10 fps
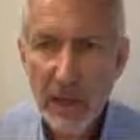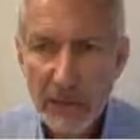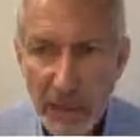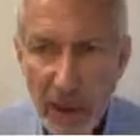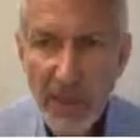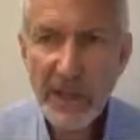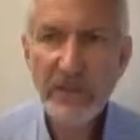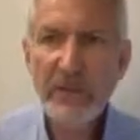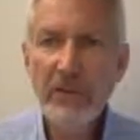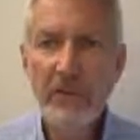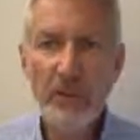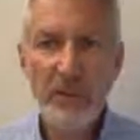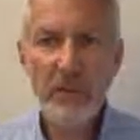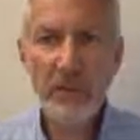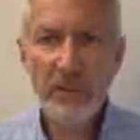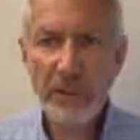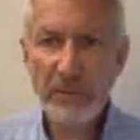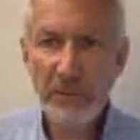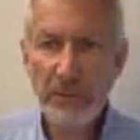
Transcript: Smart Binder system because of its